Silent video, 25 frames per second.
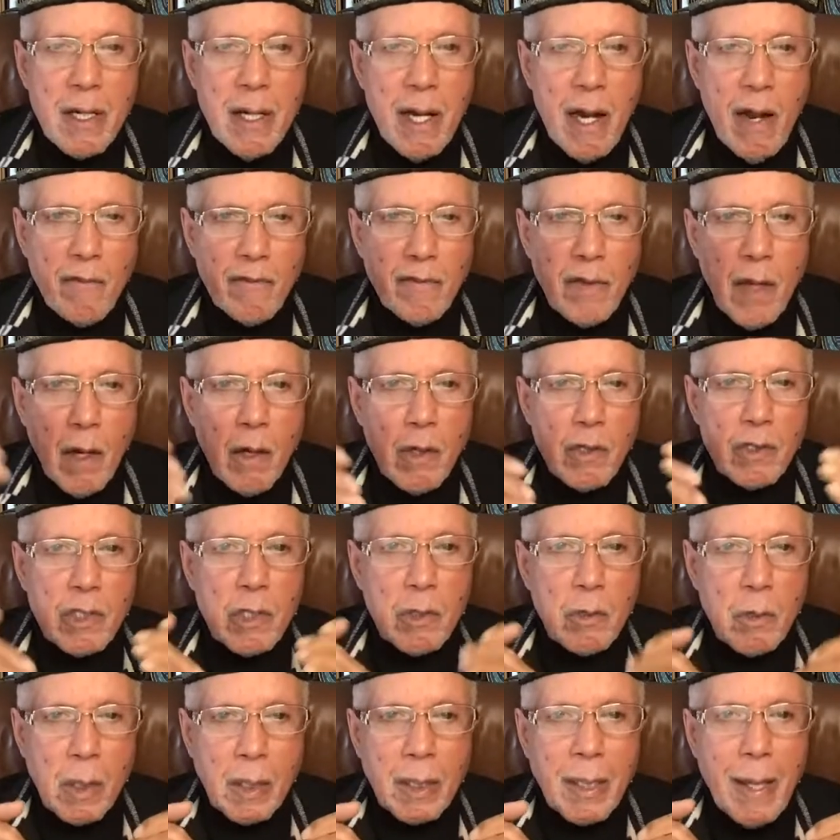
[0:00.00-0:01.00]
And those
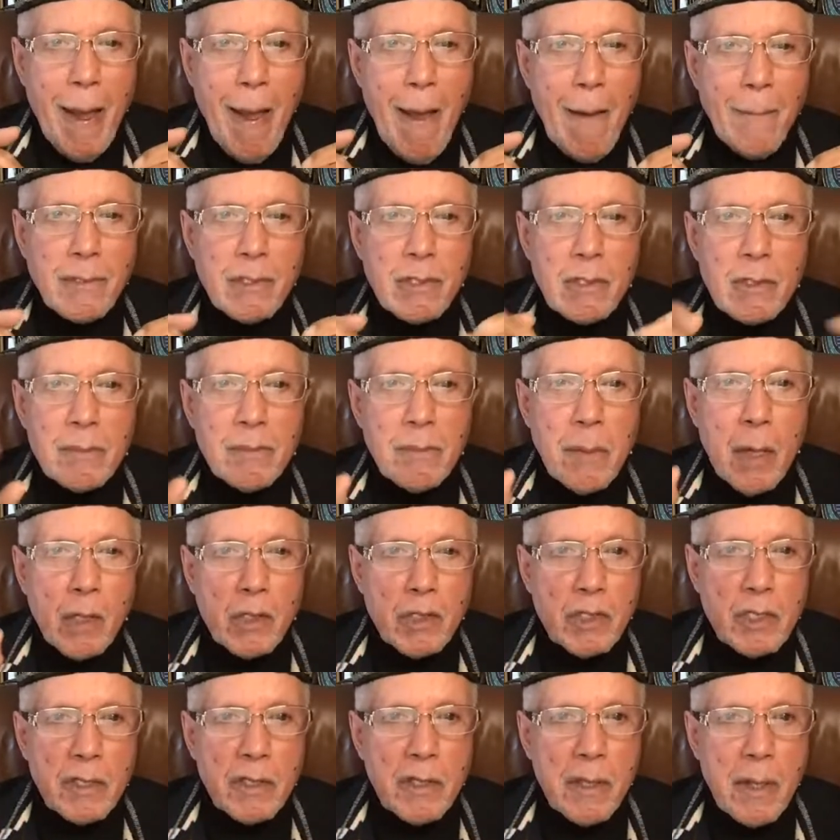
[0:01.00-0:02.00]
who were captured,
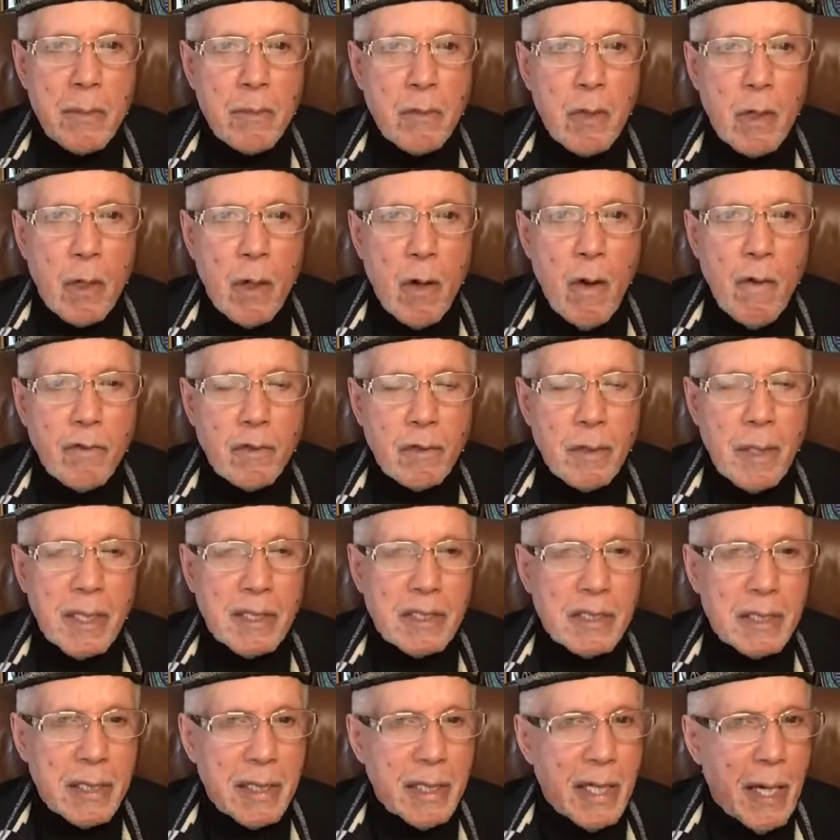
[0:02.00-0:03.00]
most of them were over
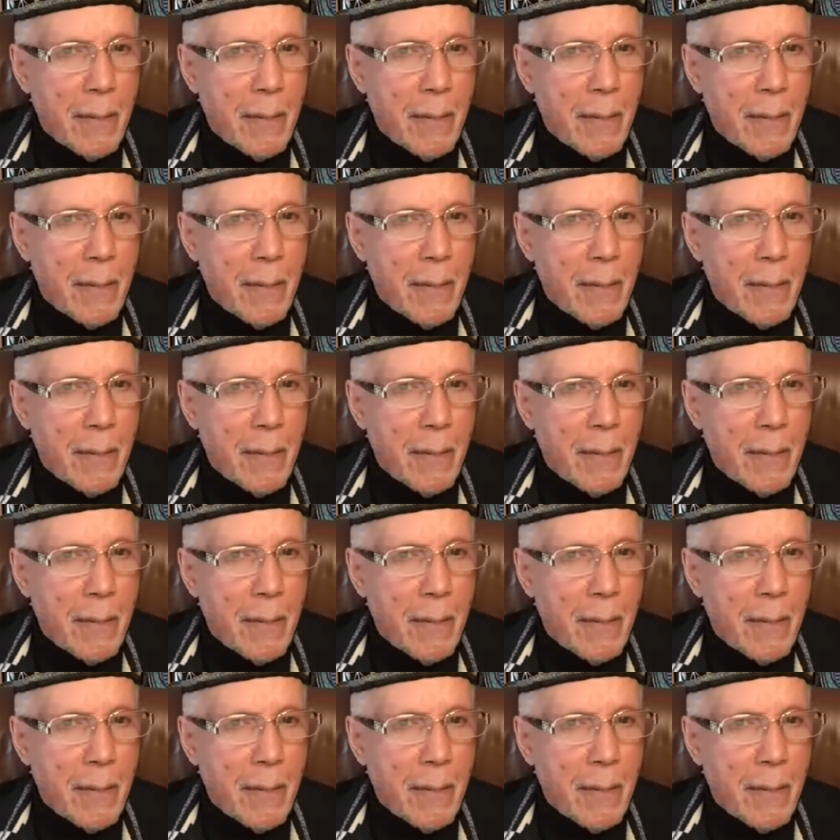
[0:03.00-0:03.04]
18.